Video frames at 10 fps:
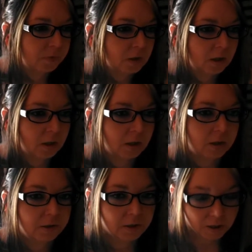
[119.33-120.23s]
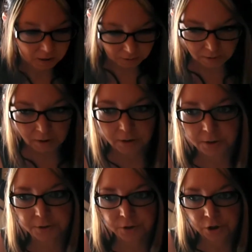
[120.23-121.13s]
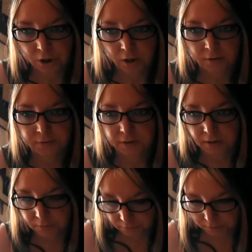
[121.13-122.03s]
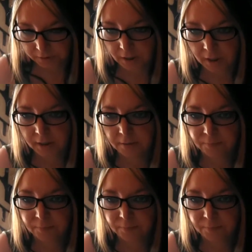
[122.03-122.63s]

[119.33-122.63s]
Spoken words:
They clear the shelves, they resell it,